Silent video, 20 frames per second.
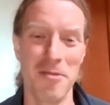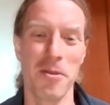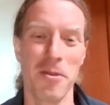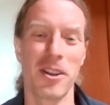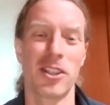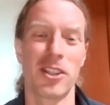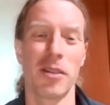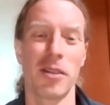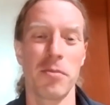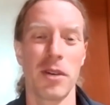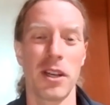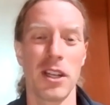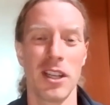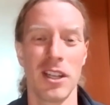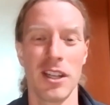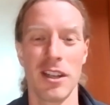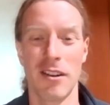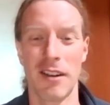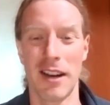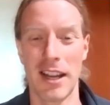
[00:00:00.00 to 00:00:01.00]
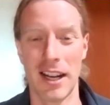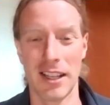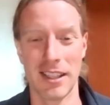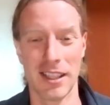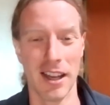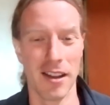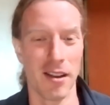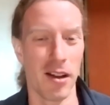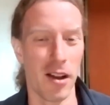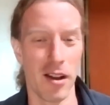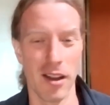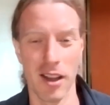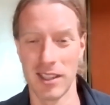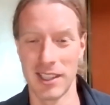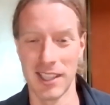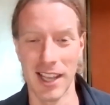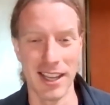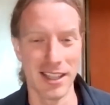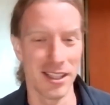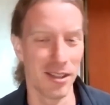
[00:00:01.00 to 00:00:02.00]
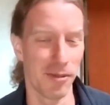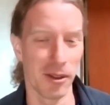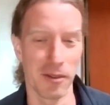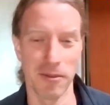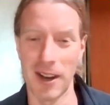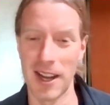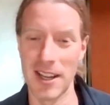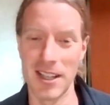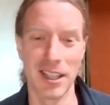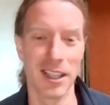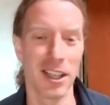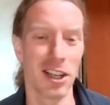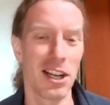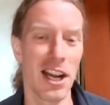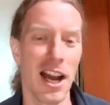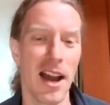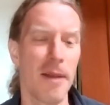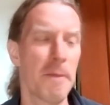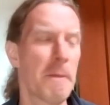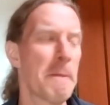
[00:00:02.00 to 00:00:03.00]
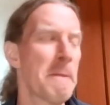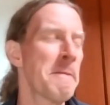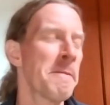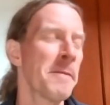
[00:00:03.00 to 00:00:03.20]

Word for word: when somebody, right, a, a, scientific finding or not,